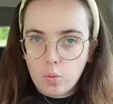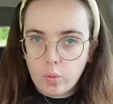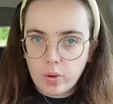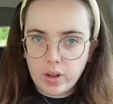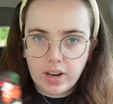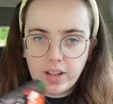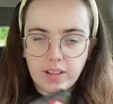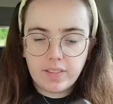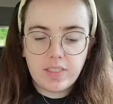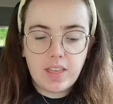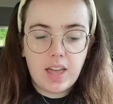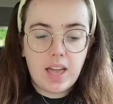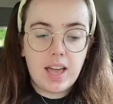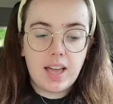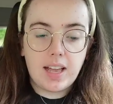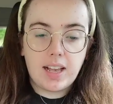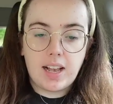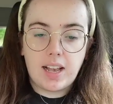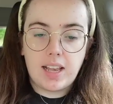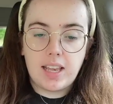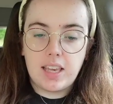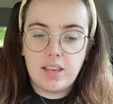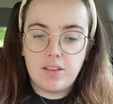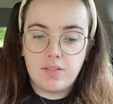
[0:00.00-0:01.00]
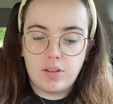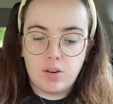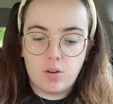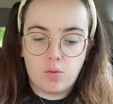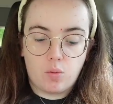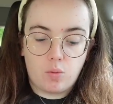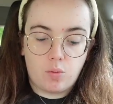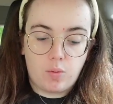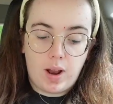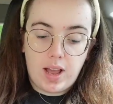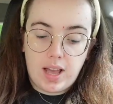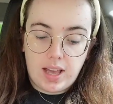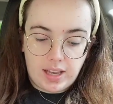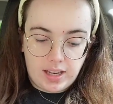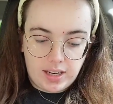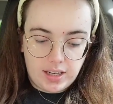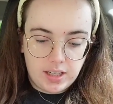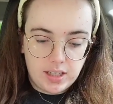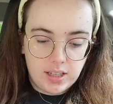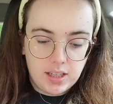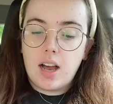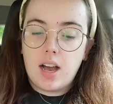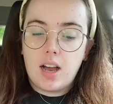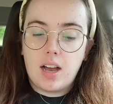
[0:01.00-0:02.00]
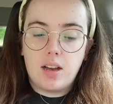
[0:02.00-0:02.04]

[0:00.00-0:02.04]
what the heck I even read